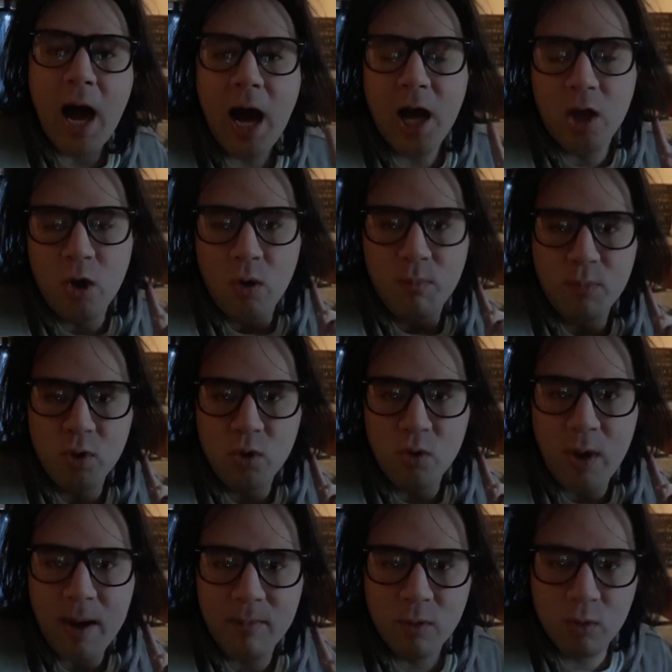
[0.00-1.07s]
I hope
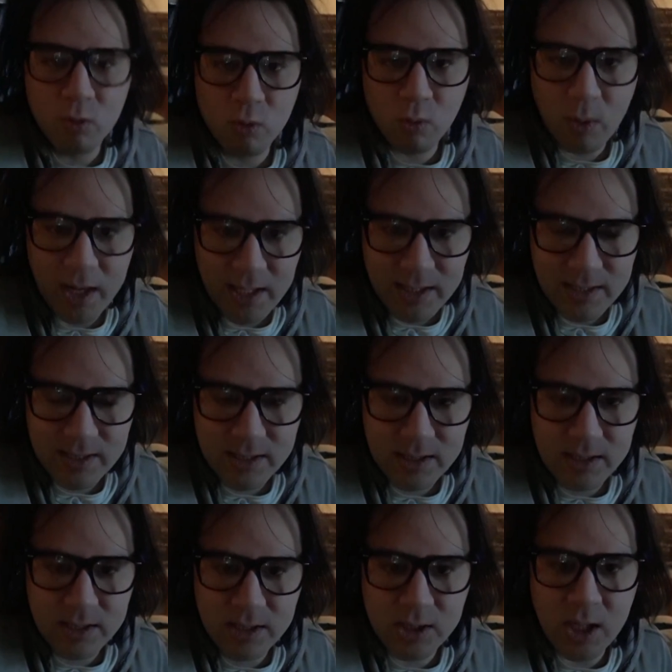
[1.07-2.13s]
you have a great
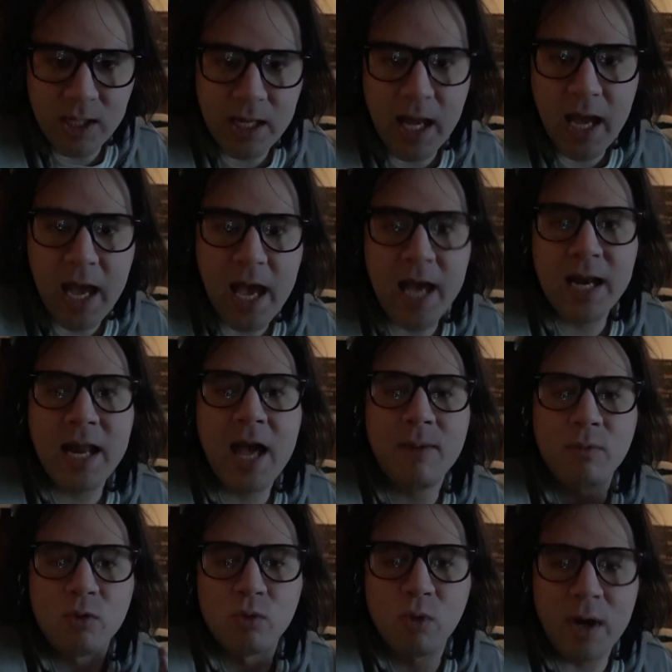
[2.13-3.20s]
Sunday ahead.
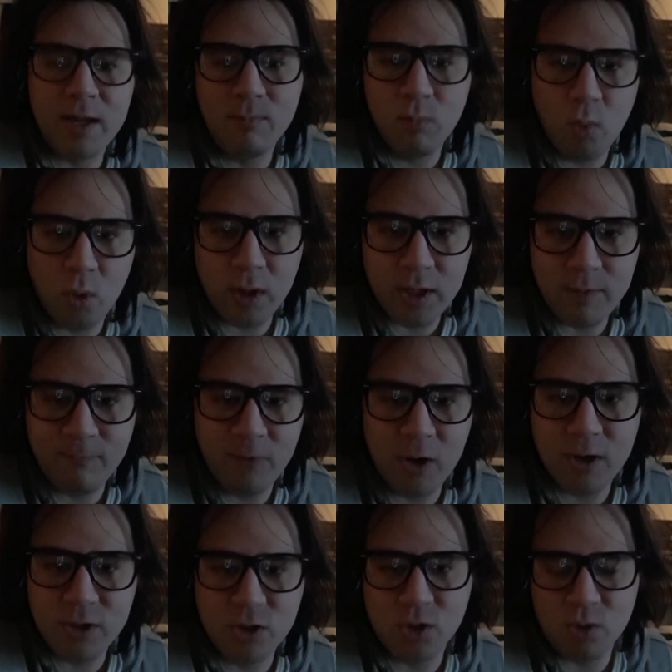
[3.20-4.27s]
Have a great morning
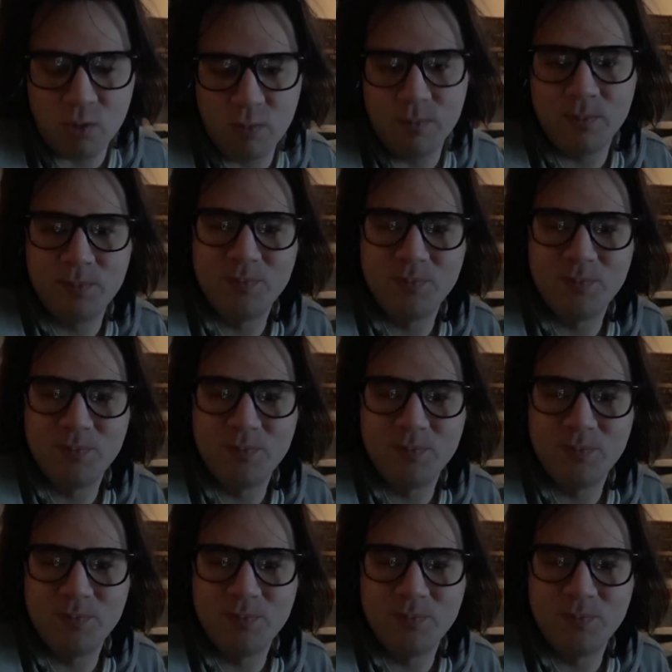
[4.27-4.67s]
very soon.